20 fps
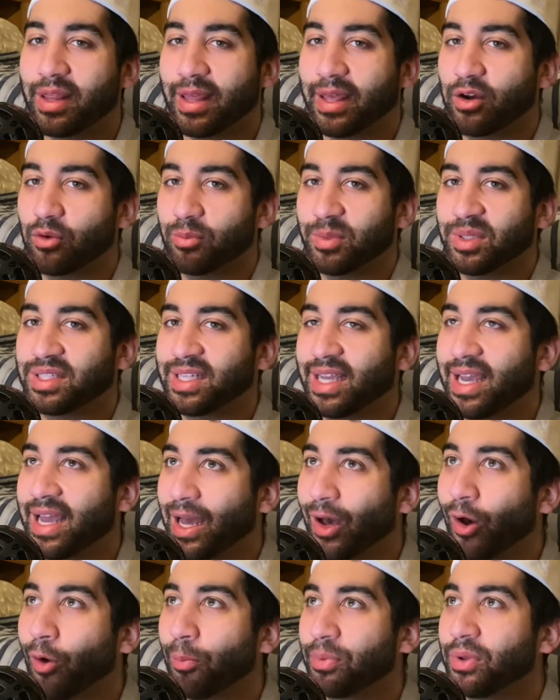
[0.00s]
Edelman to
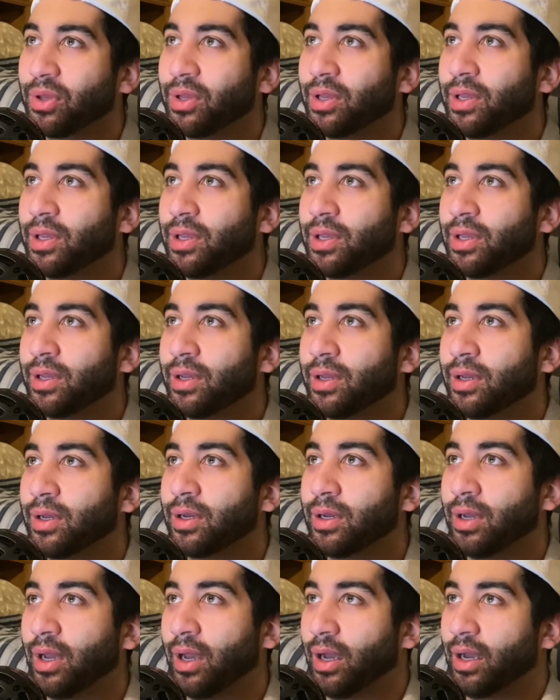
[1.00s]
help
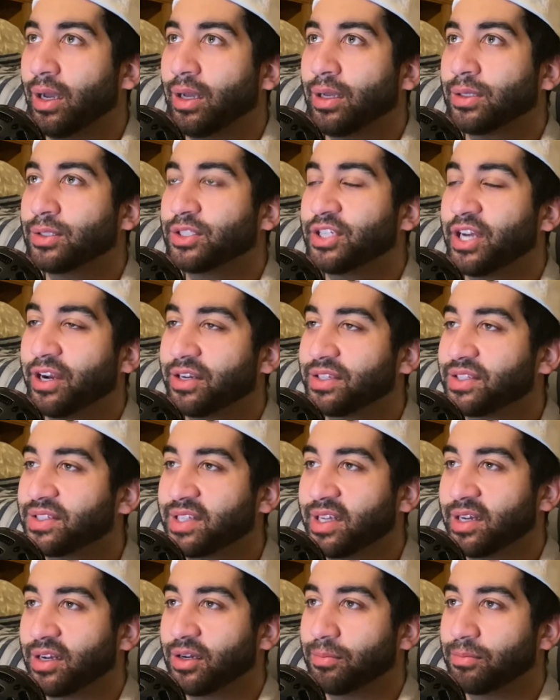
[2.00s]
Jarrett
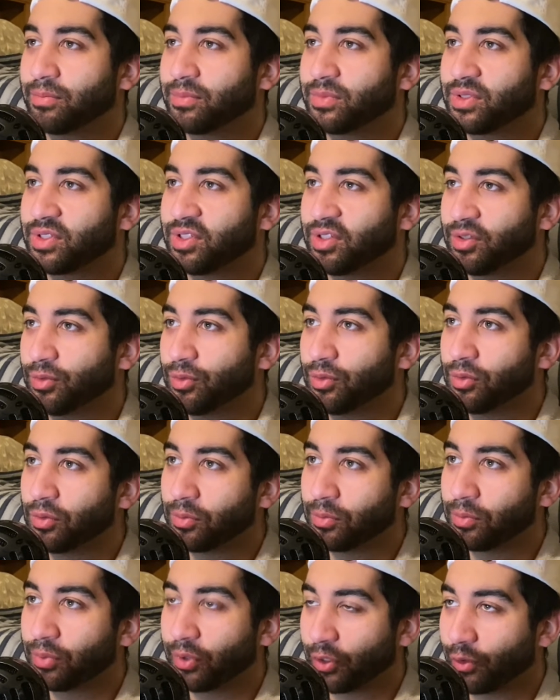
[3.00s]
Stidham to
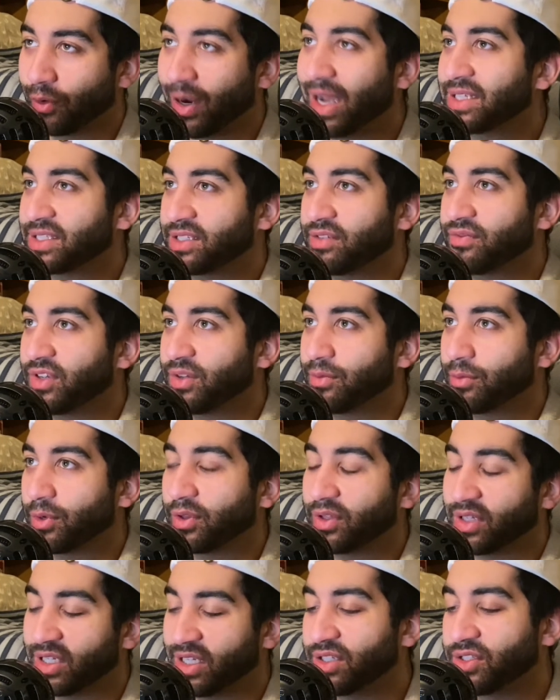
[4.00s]
progress if he
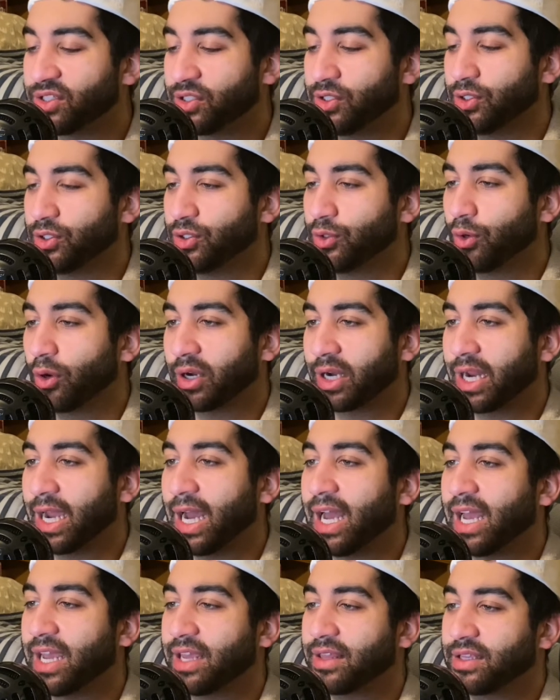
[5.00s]
really is your
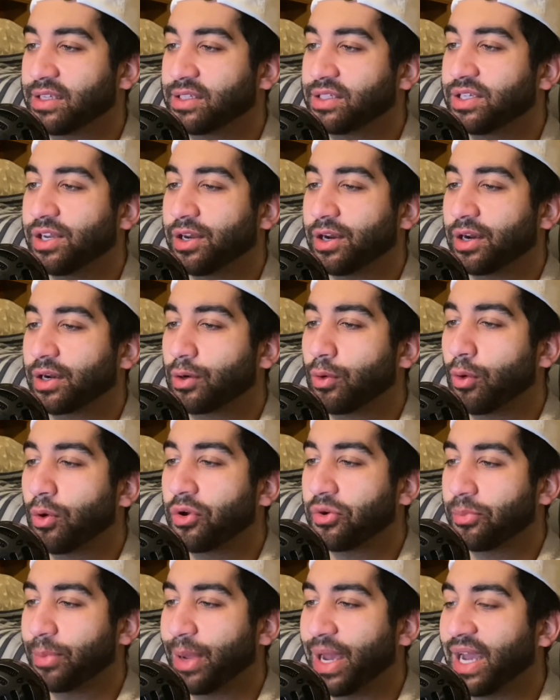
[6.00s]
guy this year at
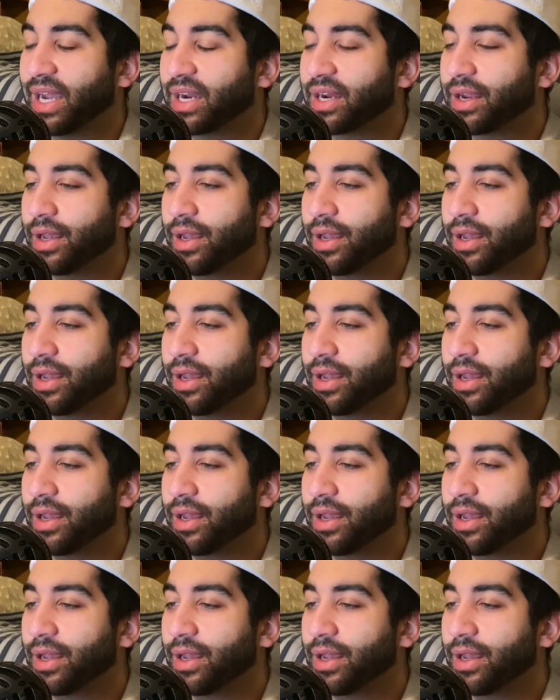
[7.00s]
quarterback.